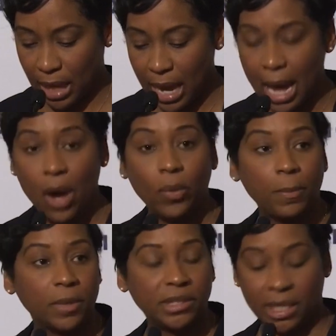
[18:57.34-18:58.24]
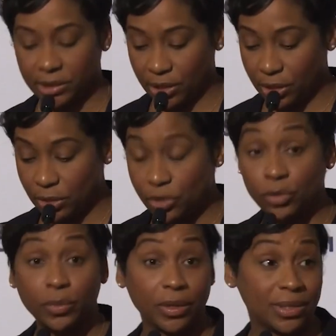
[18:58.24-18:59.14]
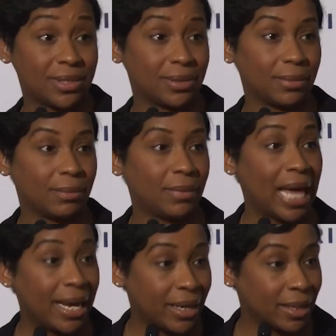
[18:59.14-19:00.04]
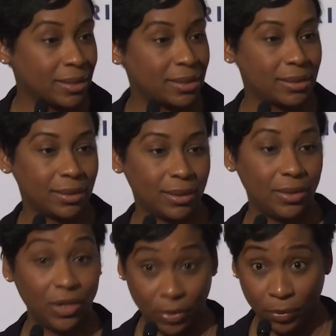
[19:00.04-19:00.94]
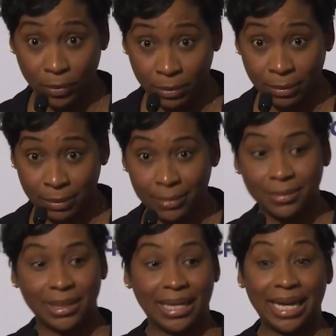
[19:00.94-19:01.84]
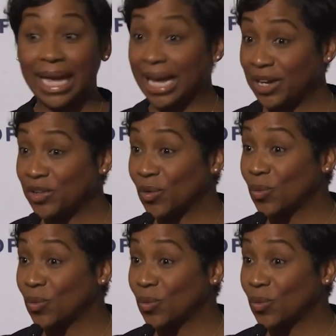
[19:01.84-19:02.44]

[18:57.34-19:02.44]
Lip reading: How are we protecting consumers? That is, you and your